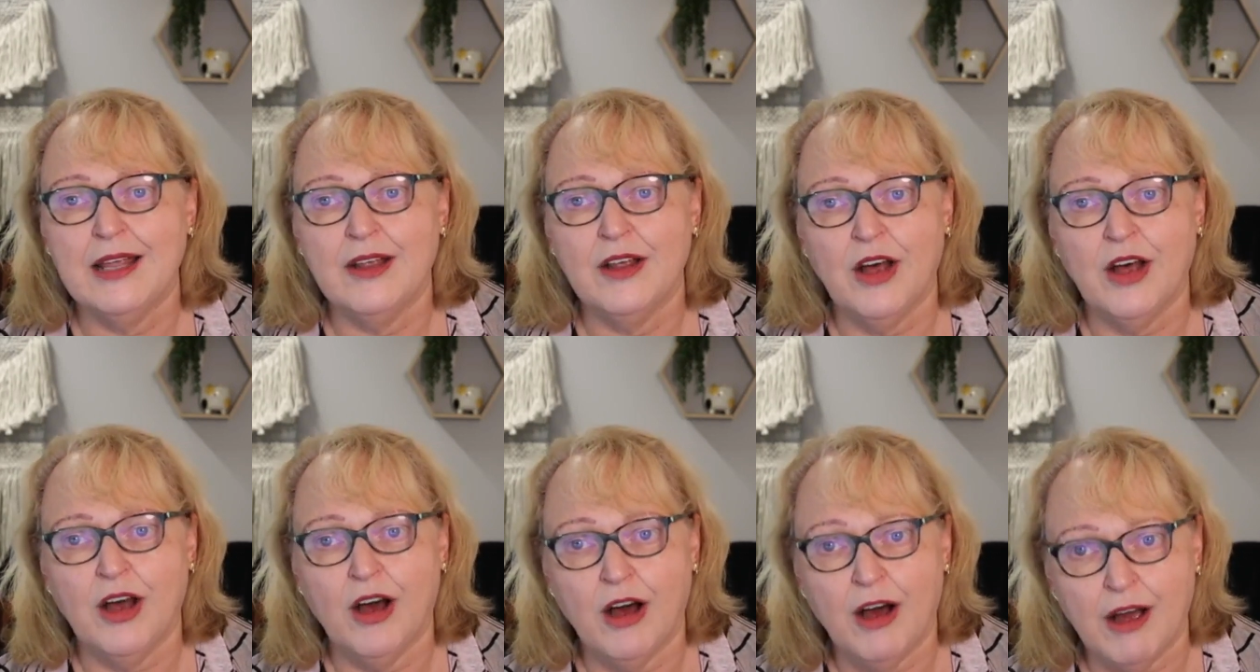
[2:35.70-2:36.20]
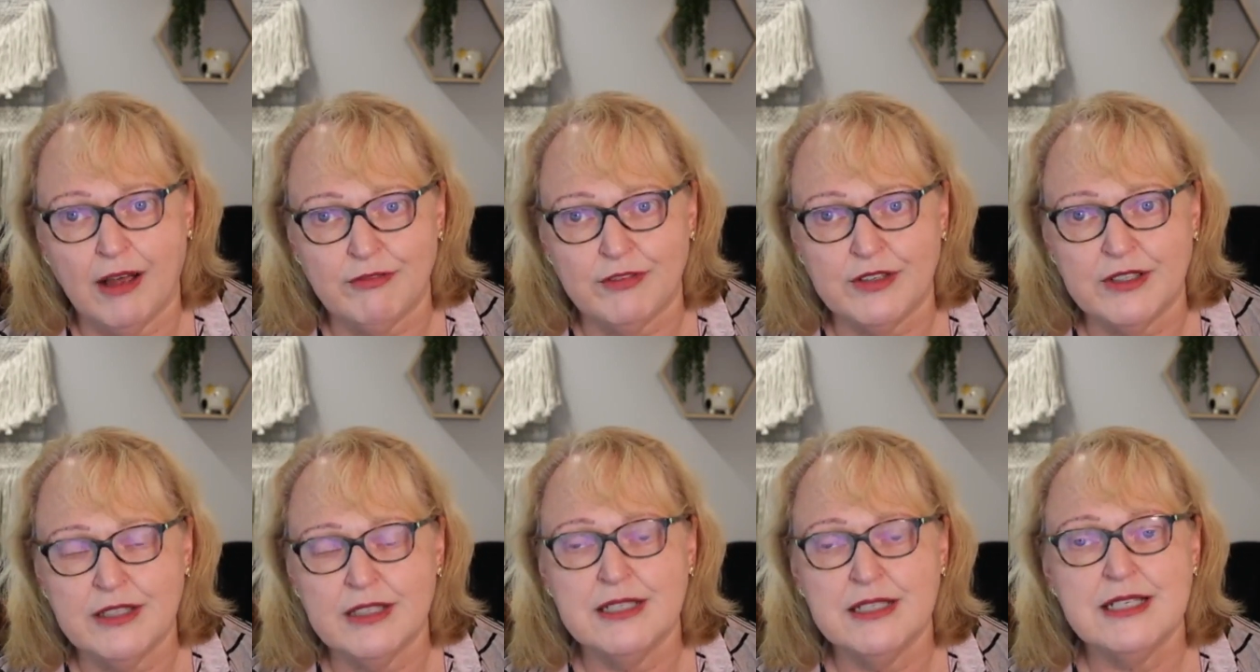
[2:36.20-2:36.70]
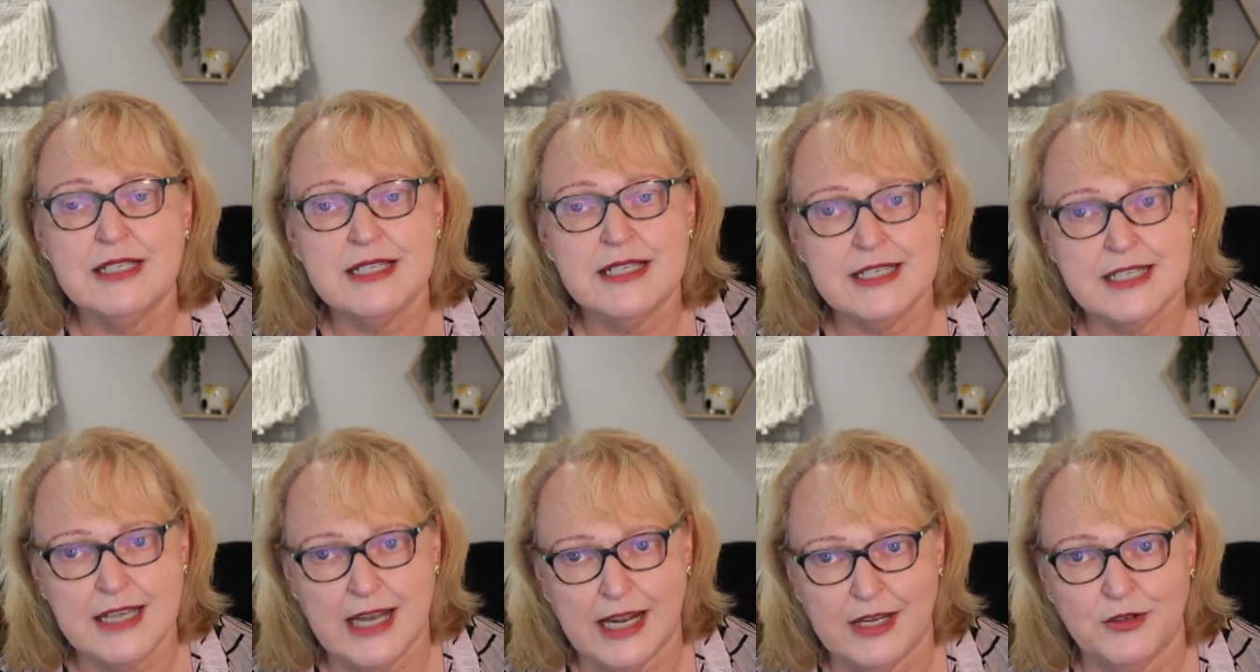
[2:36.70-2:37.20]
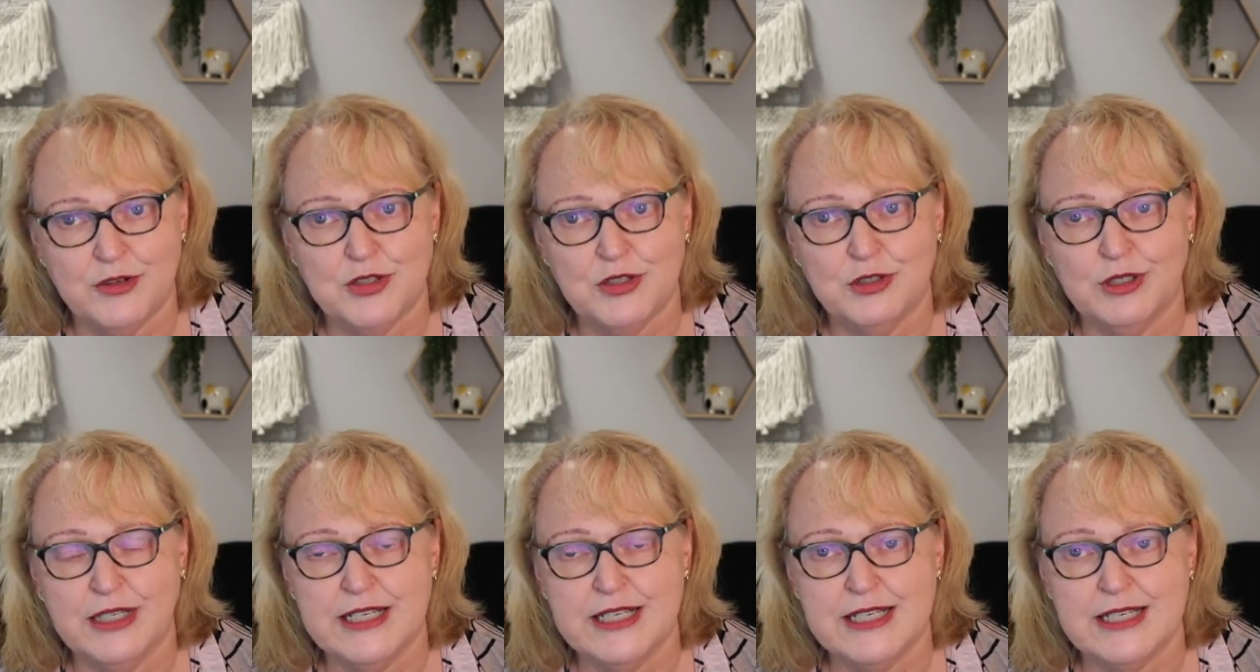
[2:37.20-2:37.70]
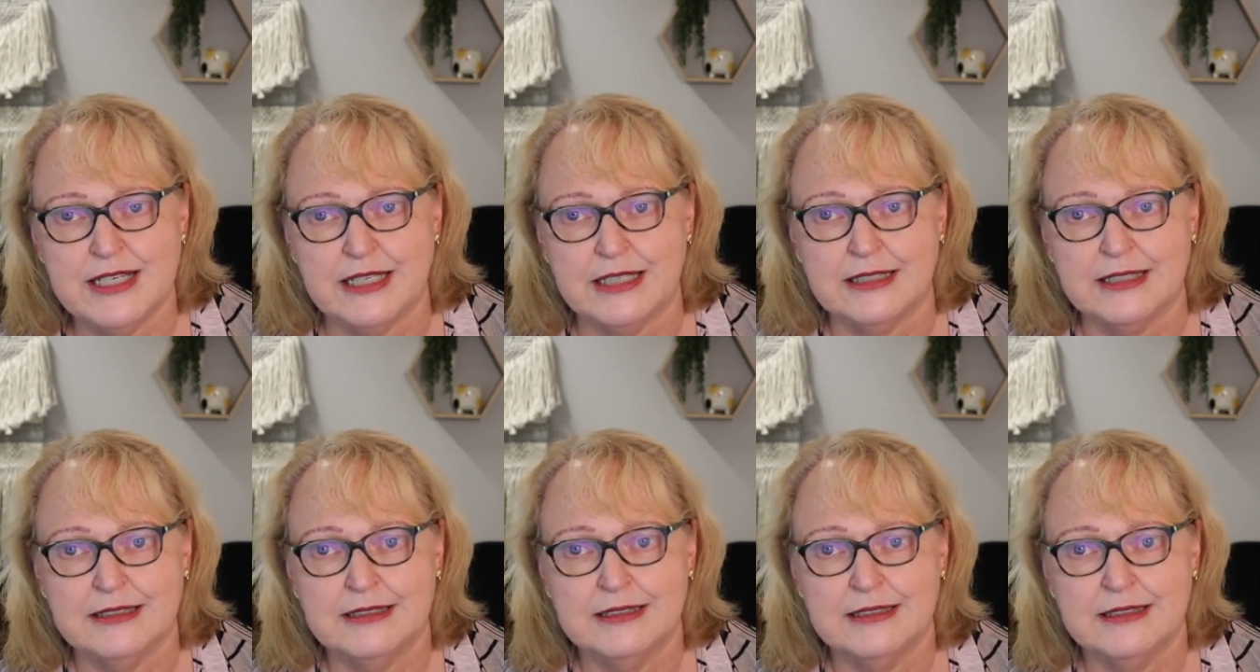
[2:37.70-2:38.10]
hyphen, sales or leasing.